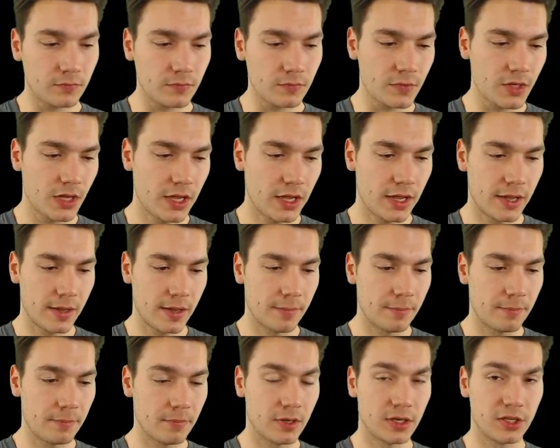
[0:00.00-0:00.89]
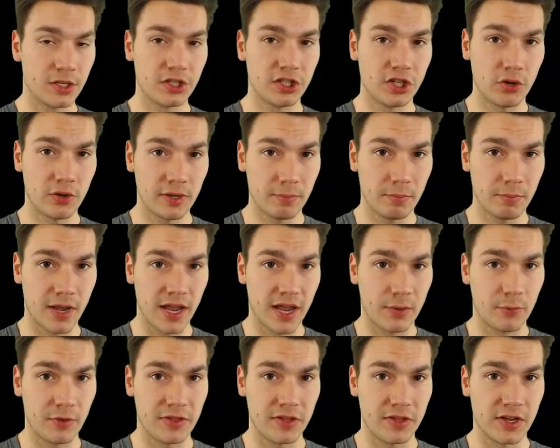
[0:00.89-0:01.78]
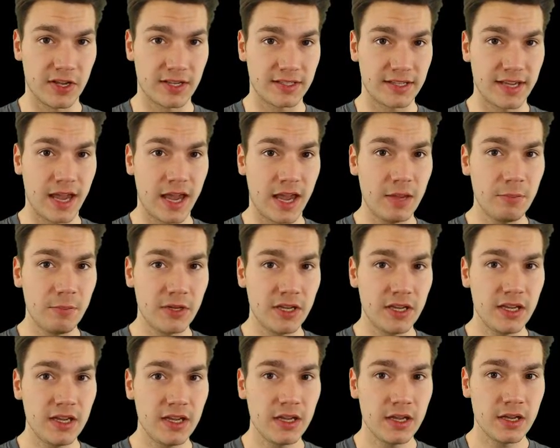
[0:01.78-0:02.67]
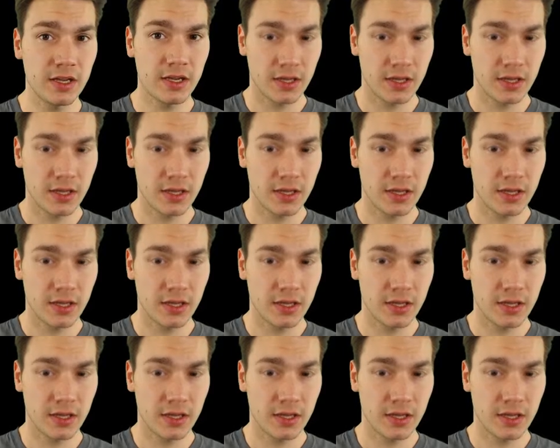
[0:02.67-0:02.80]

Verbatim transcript: Um, going back with your escape key.